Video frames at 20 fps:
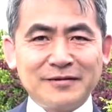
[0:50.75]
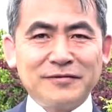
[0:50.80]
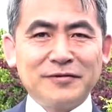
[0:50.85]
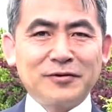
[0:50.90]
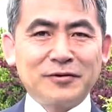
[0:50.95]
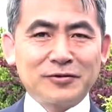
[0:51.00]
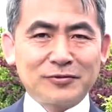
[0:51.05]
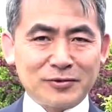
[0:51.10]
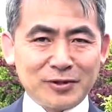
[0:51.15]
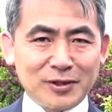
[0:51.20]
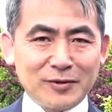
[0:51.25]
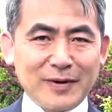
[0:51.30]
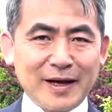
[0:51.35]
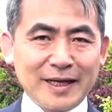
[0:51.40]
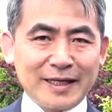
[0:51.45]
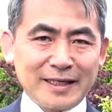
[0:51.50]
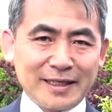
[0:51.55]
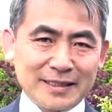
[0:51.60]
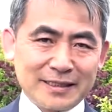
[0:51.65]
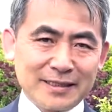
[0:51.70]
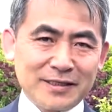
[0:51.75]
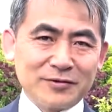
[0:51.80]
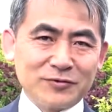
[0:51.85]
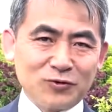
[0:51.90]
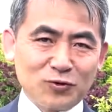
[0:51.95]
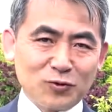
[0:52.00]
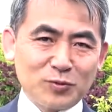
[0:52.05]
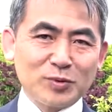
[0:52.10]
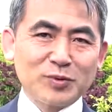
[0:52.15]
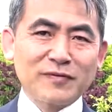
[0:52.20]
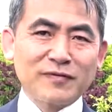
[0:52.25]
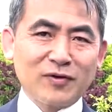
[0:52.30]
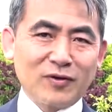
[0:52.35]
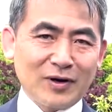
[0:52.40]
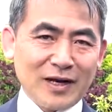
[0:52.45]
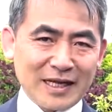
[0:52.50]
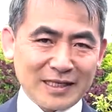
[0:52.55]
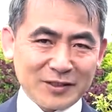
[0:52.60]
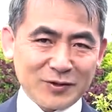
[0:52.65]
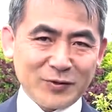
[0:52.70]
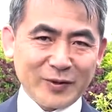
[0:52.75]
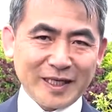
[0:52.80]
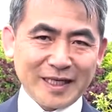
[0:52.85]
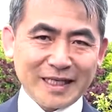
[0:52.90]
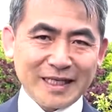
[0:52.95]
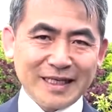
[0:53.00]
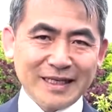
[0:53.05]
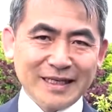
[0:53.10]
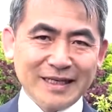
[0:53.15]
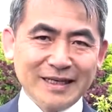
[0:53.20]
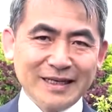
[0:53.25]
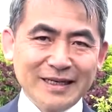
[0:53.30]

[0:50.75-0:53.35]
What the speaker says: for Real Eastern Group for last week.